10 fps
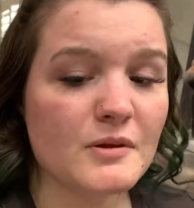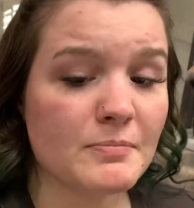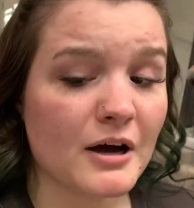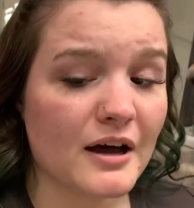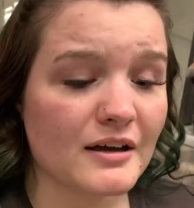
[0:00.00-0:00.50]

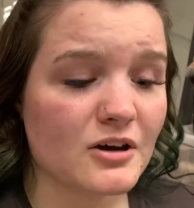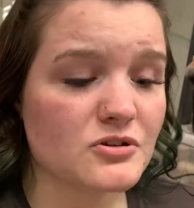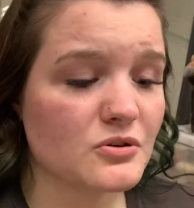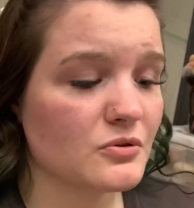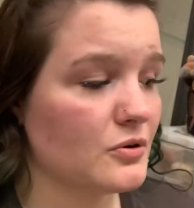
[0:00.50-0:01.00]
But I
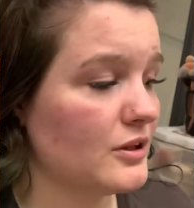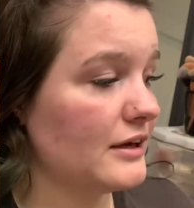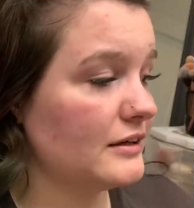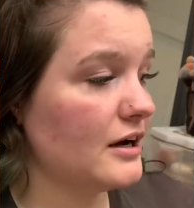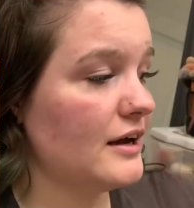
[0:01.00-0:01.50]
also know
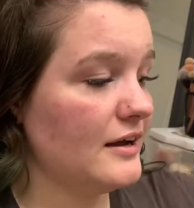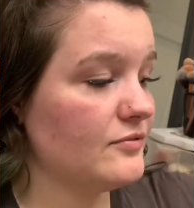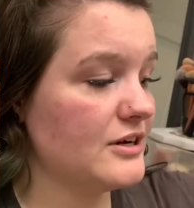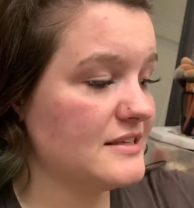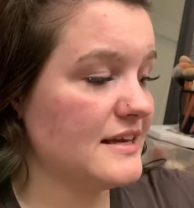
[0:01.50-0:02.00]
like not
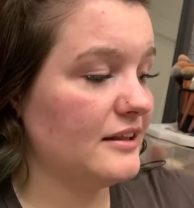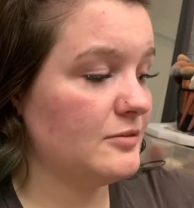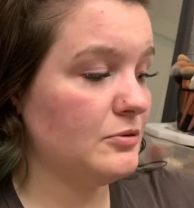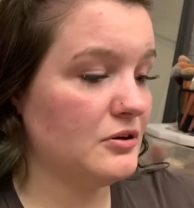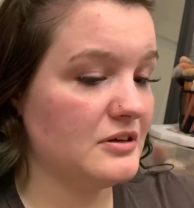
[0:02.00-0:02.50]
every
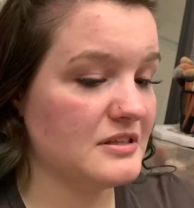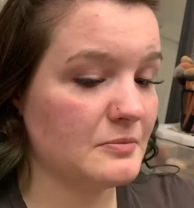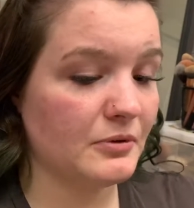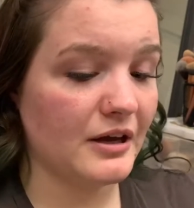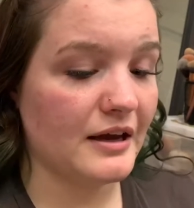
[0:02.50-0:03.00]
Sally Beauty
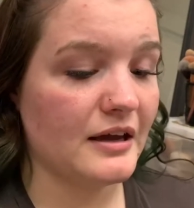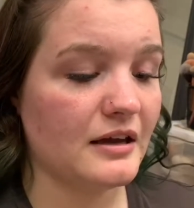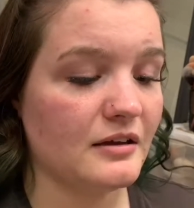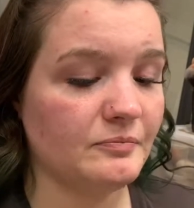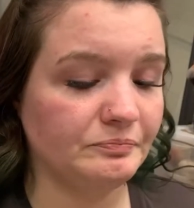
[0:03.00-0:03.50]
Supply,